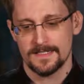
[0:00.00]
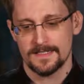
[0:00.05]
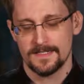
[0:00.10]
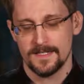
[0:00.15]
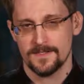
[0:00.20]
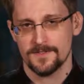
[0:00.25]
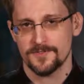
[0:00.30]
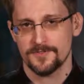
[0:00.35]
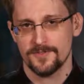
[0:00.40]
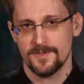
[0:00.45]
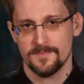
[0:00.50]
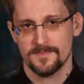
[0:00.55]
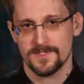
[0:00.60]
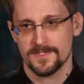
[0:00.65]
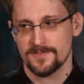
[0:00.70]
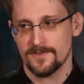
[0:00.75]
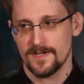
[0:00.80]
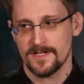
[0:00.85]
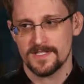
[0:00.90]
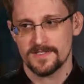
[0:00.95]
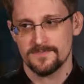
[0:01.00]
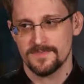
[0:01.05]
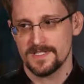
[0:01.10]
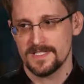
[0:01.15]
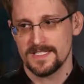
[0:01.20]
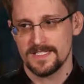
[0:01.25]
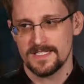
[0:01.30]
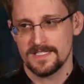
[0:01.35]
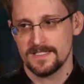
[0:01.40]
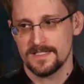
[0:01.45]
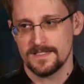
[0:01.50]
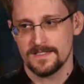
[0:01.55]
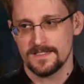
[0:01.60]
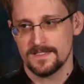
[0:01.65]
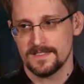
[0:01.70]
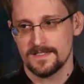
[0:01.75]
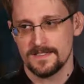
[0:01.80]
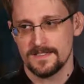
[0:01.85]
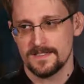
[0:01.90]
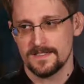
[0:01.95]
Donald Trump strikes me
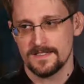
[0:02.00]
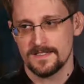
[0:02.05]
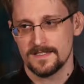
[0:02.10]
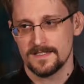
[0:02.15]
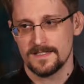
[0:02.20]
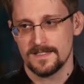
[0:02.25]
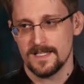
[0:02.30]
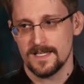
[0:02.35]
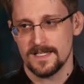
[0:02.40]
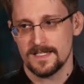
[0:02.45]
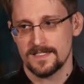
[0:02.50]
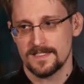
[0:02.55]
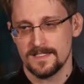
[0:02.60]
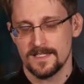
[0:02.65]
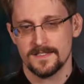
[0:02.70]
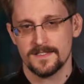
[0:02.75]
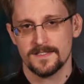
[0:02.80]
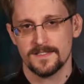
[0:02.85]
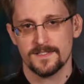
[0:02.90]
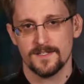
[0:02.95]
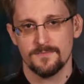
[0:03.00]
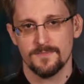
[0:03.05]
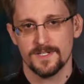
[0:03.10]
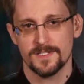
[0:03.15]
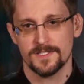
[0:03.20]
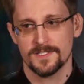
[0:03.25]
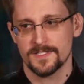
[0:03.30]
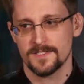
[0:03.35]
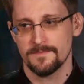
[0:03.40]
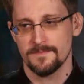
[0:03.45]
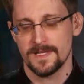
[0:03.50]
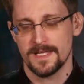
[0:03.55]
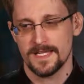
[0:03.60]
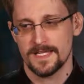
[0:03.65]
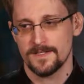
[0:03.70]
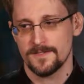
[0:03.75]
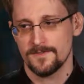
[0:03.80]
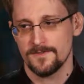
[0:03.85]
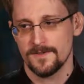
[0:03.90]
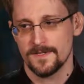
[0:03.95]
like nothing so much as a
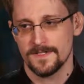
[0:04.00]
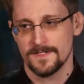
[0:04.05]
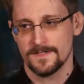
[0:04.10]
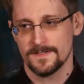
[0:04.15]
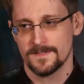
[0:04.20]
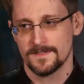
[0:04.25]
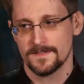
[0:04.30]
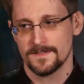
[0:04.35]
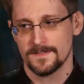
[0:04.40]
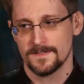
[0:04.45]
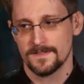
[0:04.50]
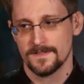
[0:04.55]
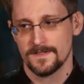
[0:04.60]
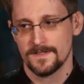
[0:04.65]
man who has